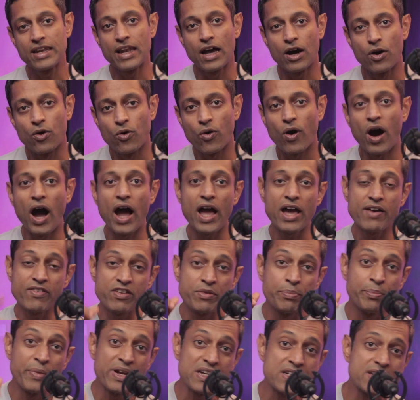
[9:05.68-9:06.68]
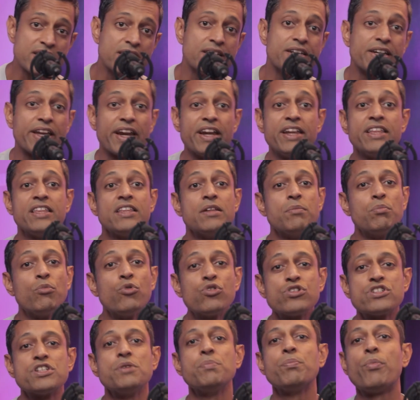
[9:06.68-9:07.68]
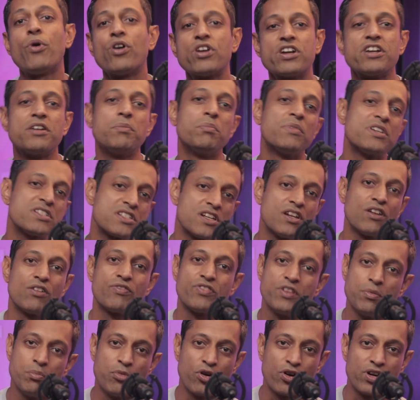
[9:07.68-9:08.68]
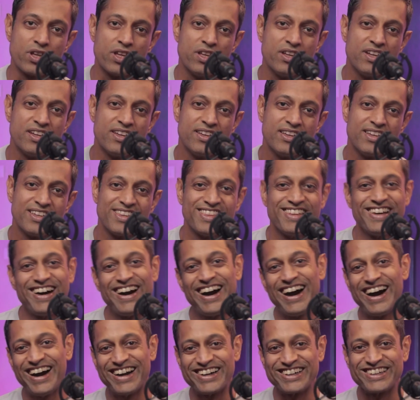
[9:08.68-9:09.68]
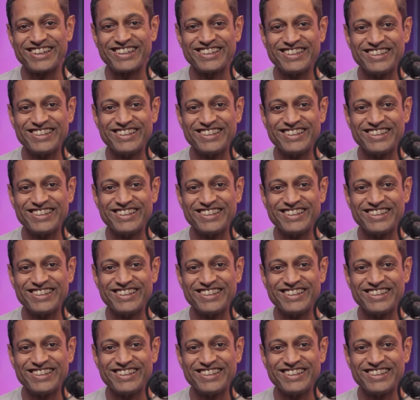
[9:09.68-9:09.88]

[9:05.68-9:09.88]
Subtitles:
now, I haven't mentioned training the most important muscle of the body, the heart.